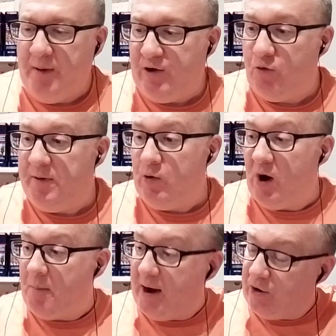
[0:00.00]
Michael Beale,
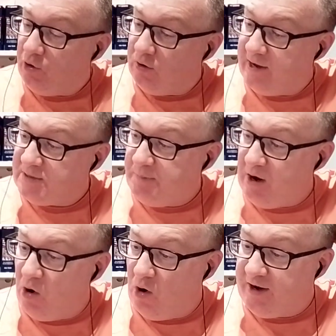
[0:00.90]
a man who, let's
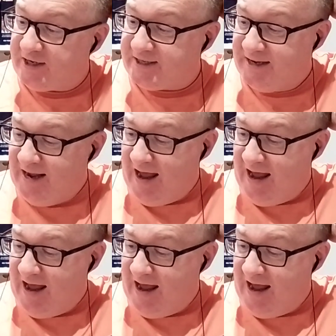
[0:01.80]
be honest,